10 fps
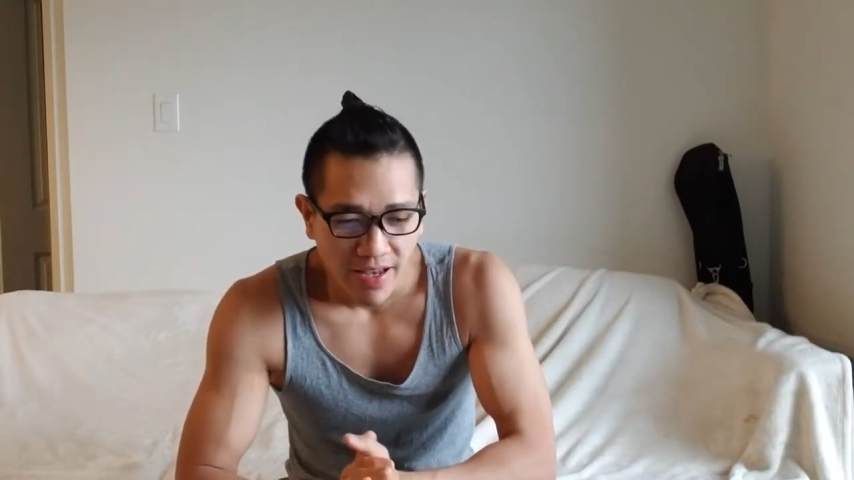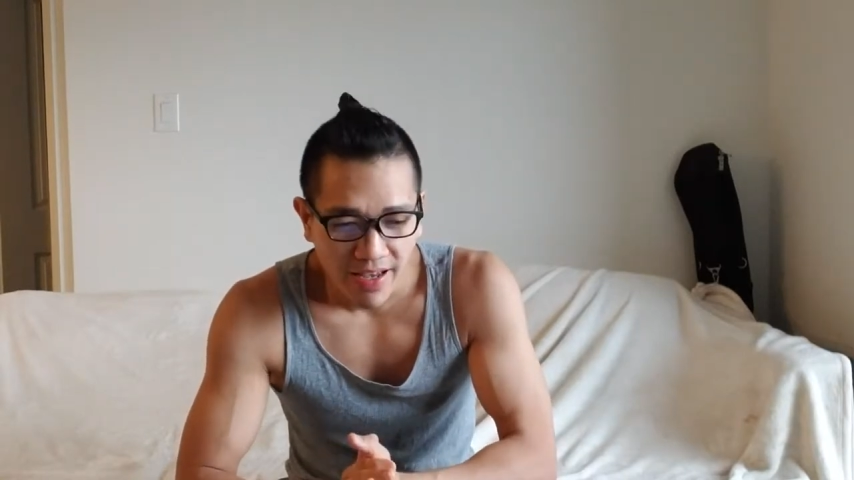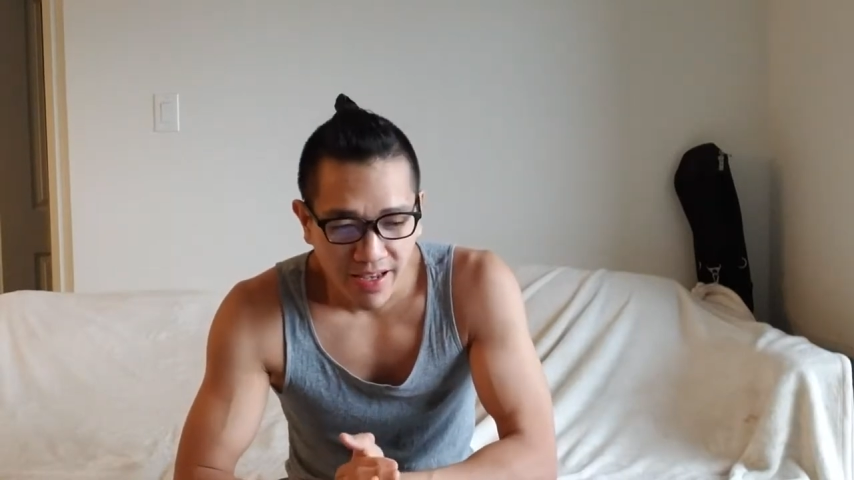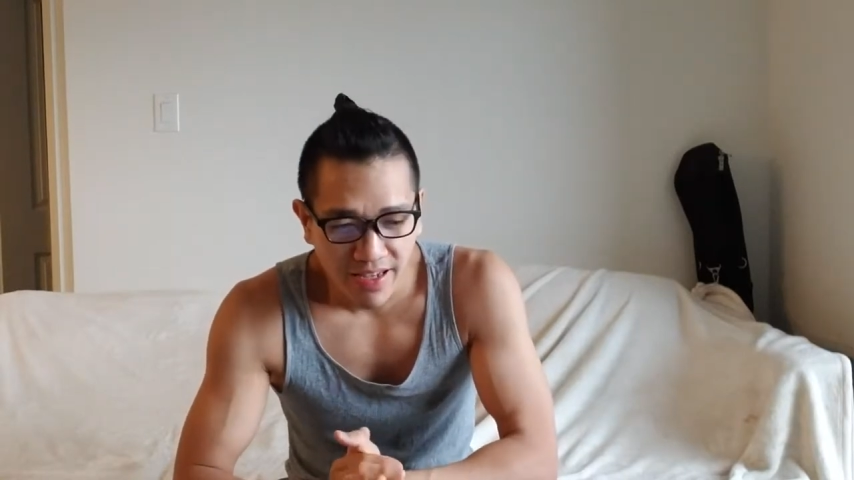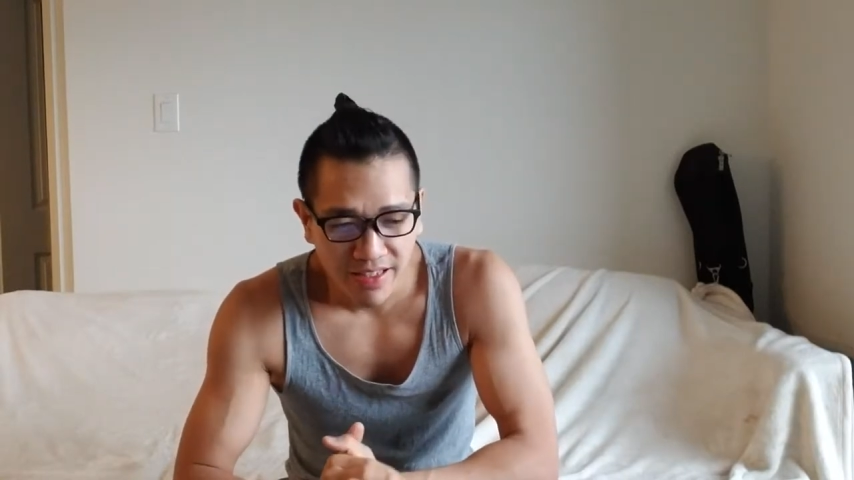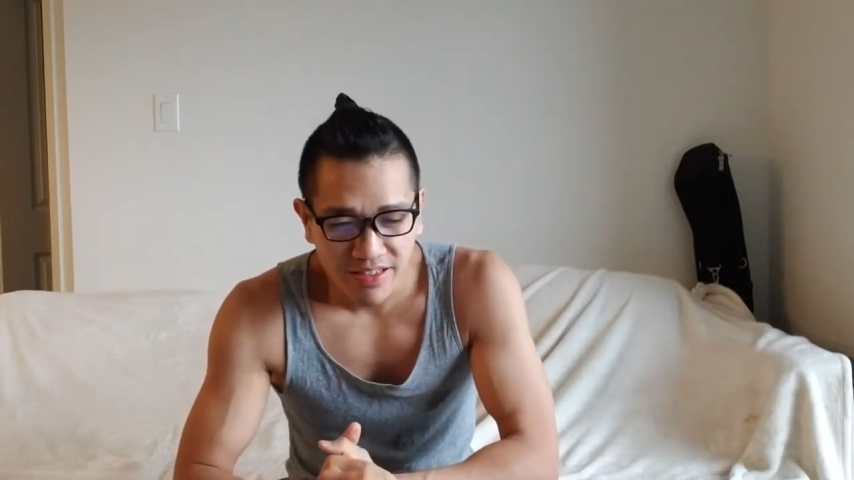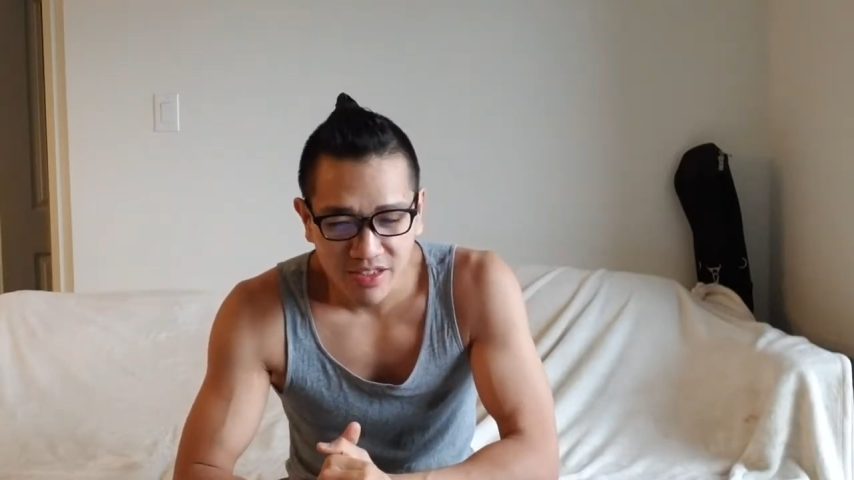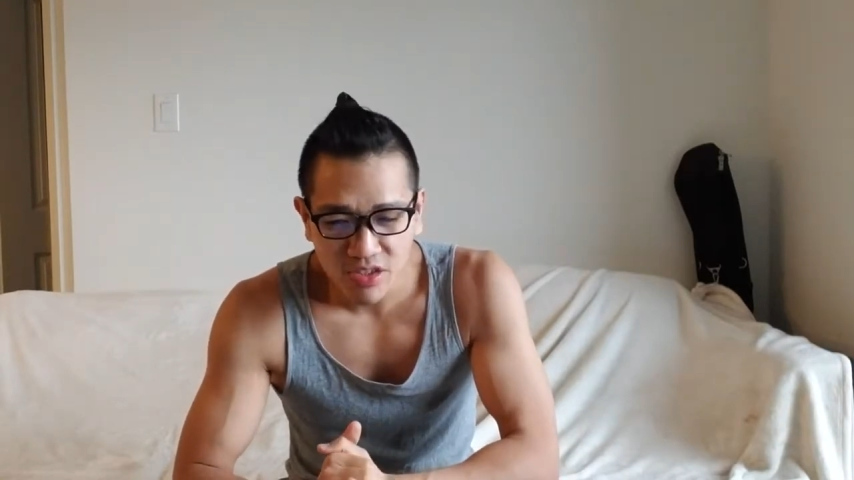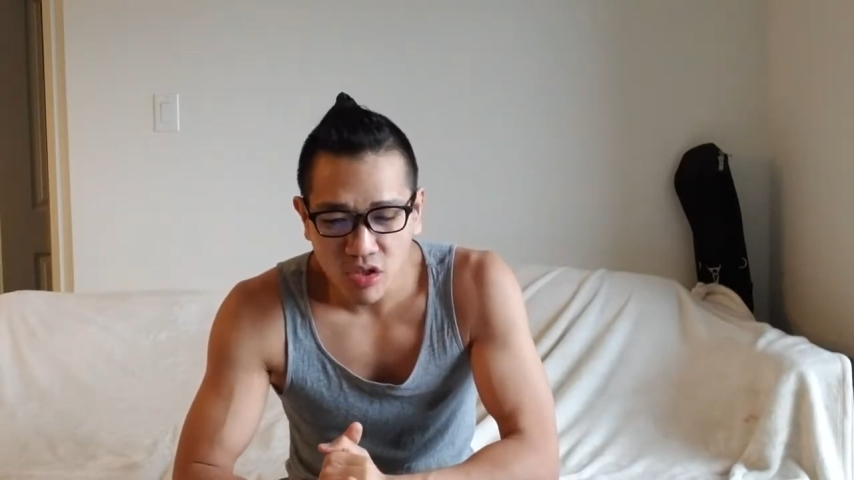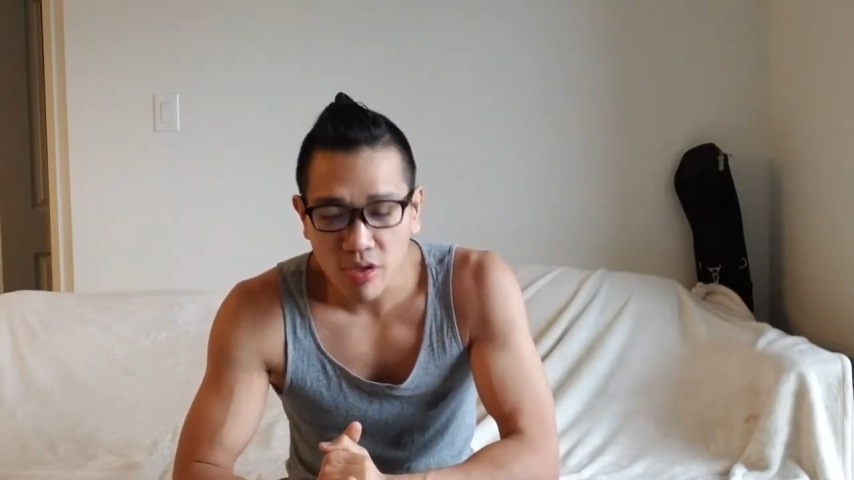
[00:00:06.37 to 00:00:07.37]
And
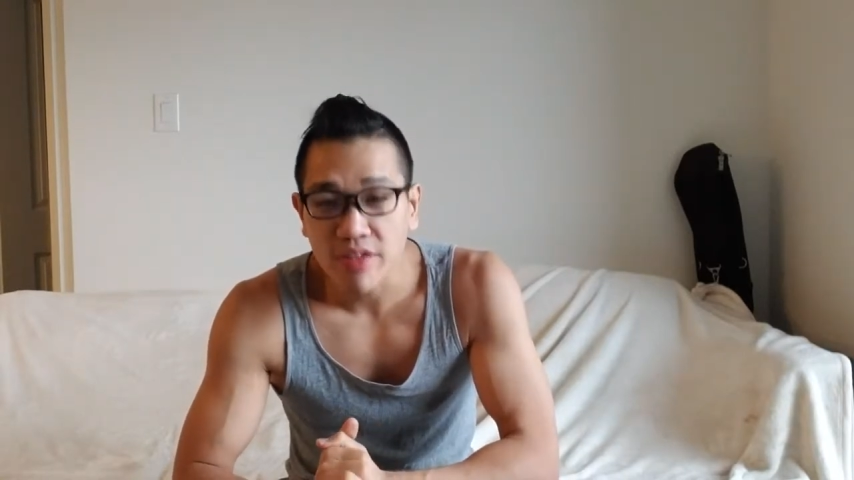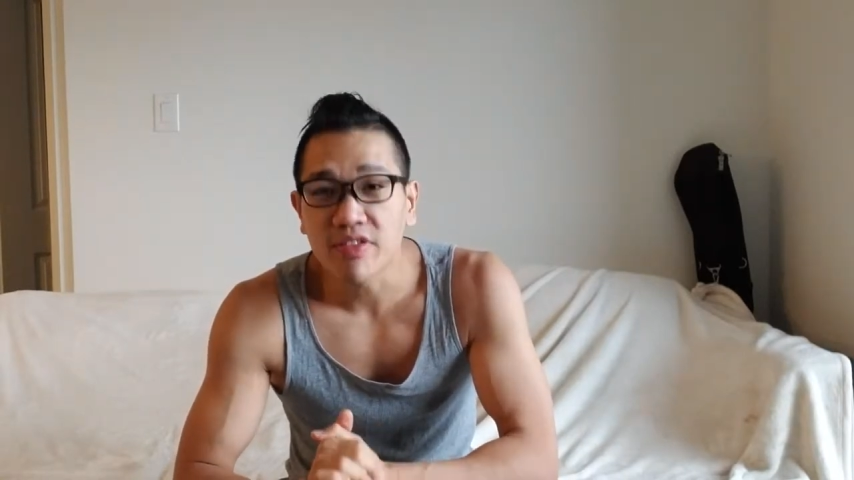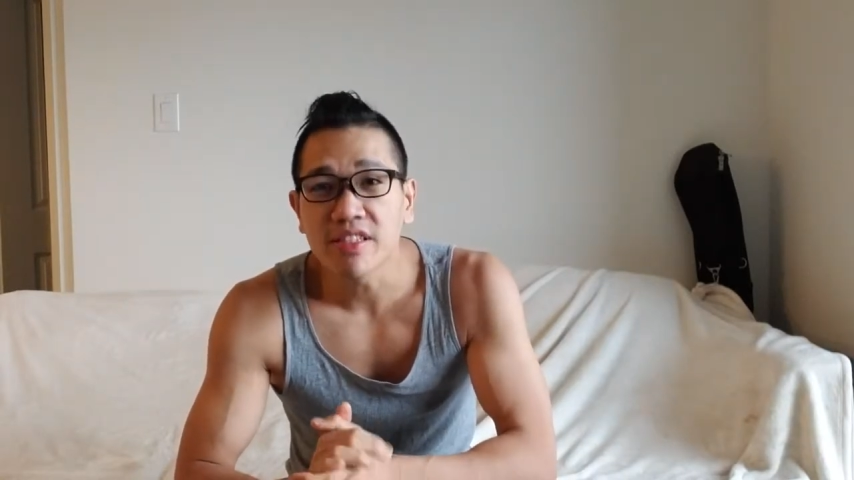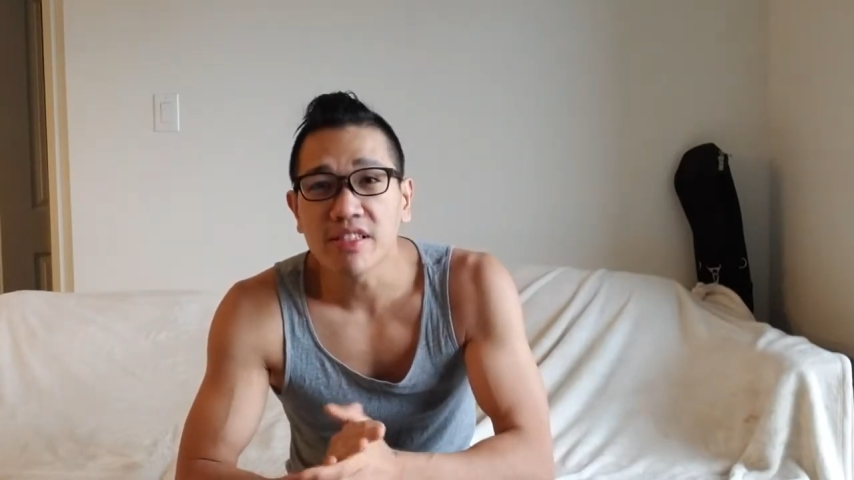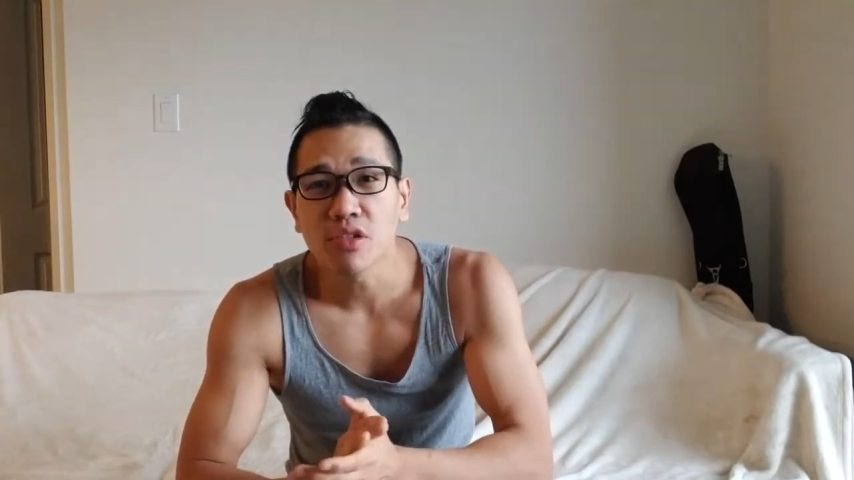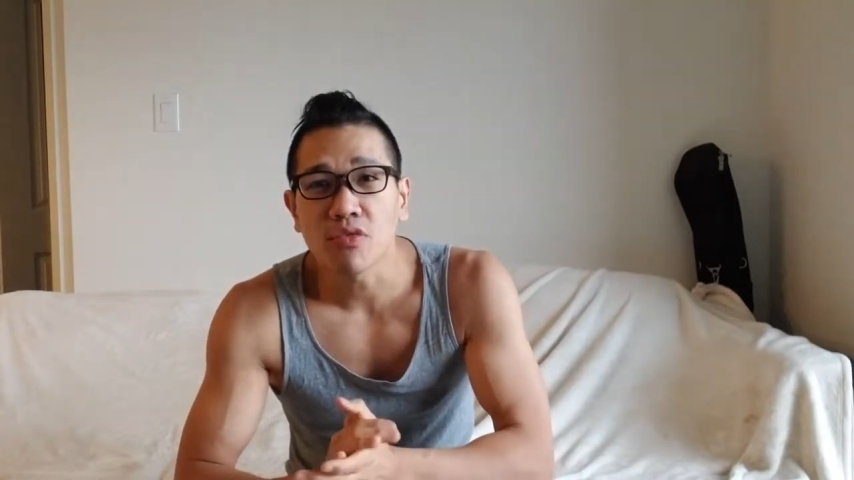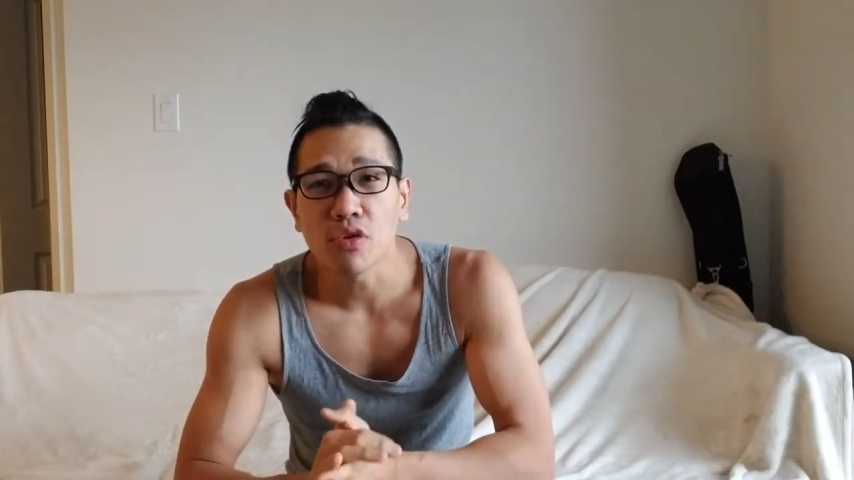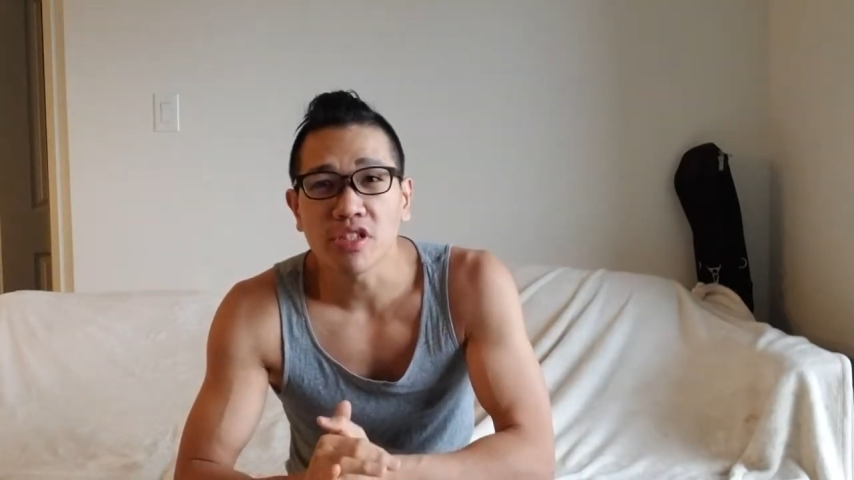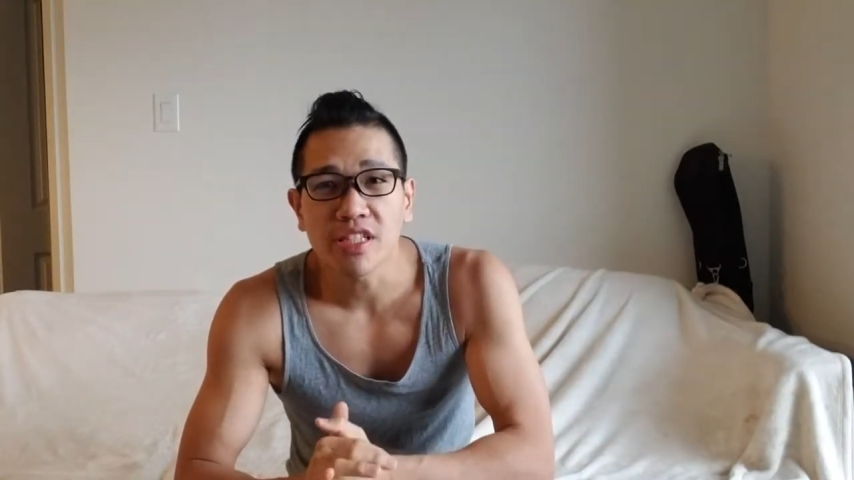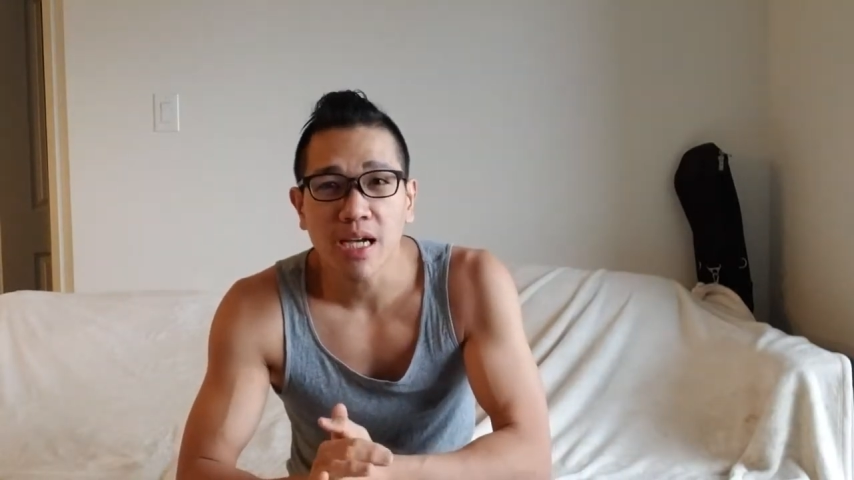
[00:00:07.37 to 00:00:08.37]
so if this is your
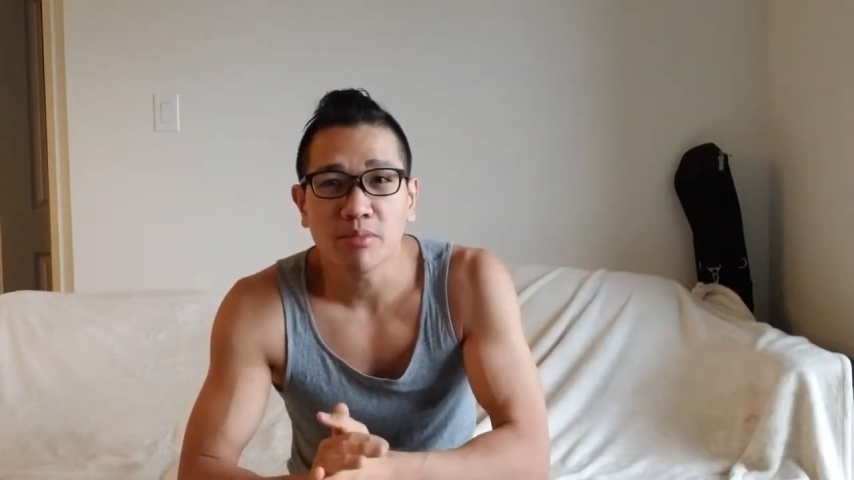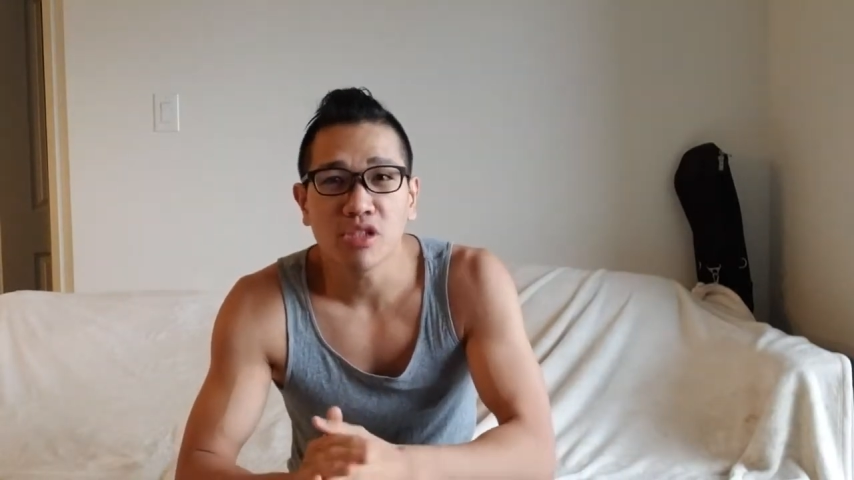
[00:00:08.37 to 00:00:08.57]
first time